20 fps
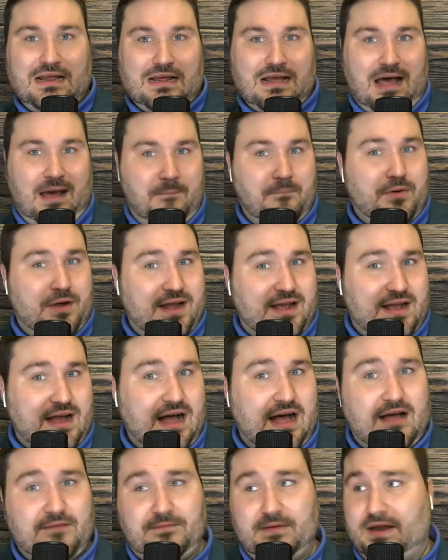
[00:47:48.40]
I'm pretty
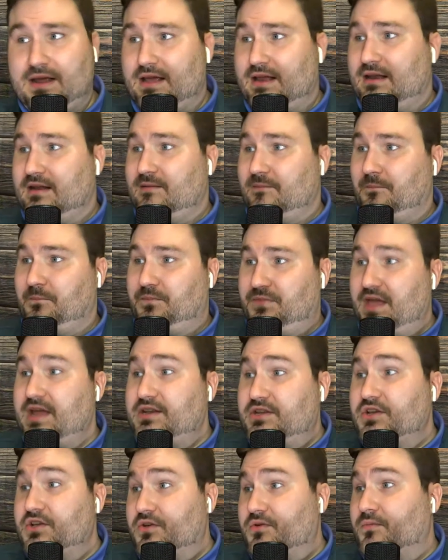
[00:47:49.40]
confident they
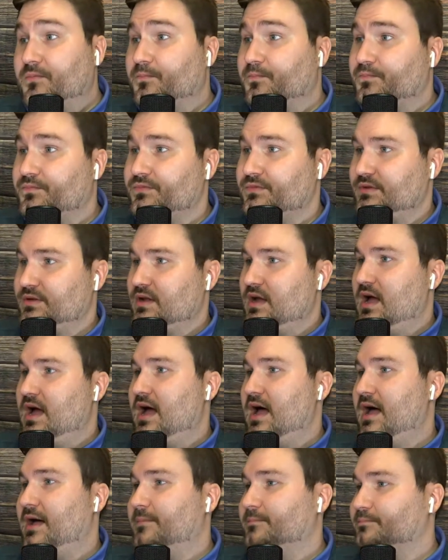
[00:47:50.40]
do.
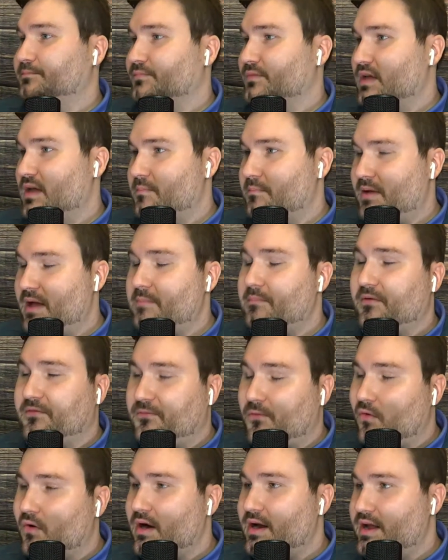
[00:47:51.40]
But
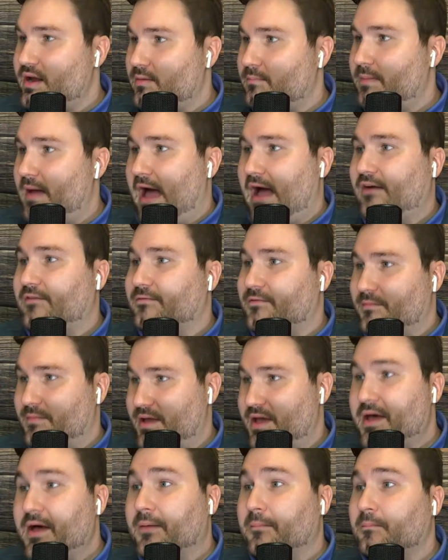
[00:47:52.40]
before I hear back from
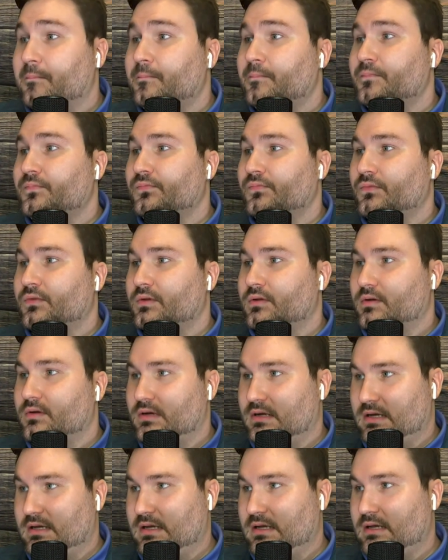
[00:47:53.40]
him,
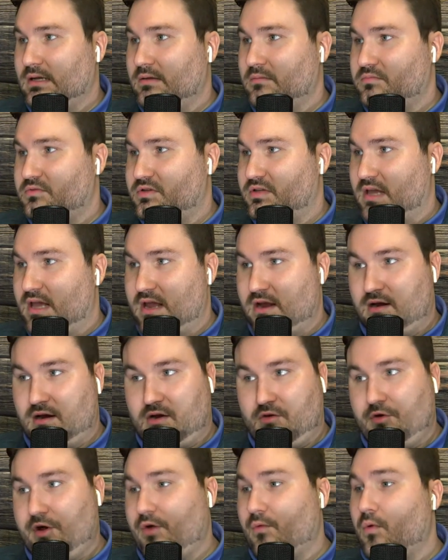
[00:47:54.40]
hear a
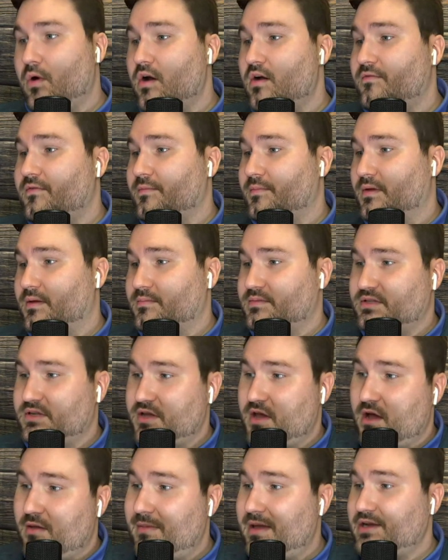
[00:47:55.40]
quick word from them. So
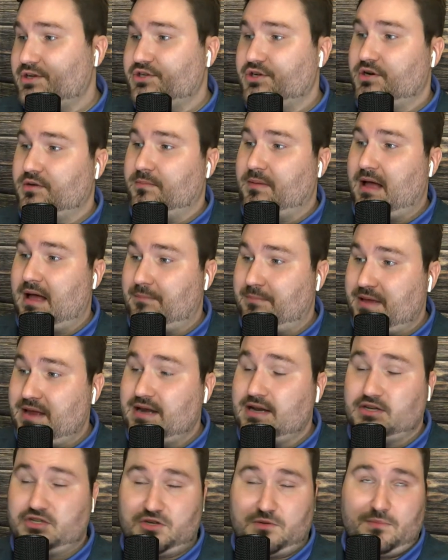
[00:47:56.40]
y'all make sure to pop
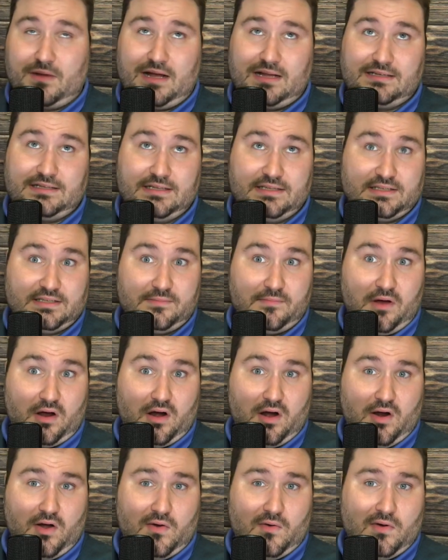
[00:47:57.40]
into Tremonti's
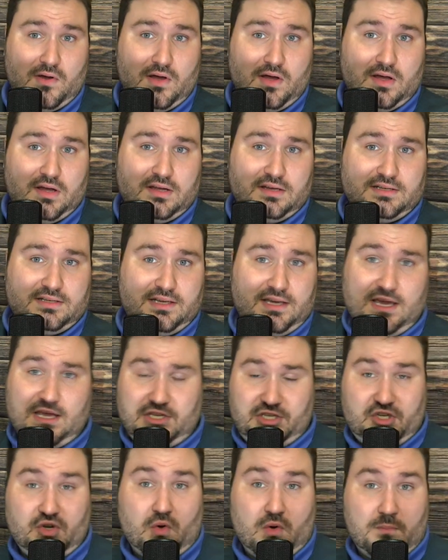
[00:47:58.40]
tomorrow to
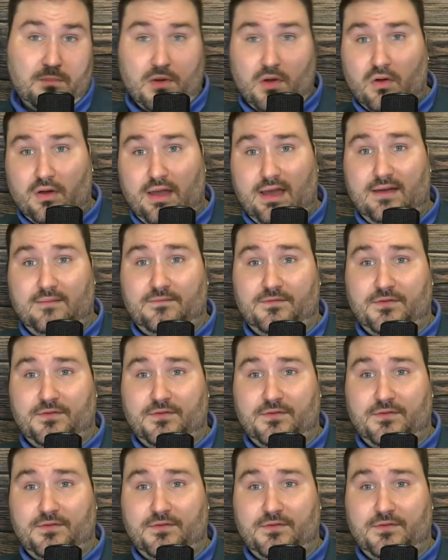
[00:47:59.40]
get your bowl game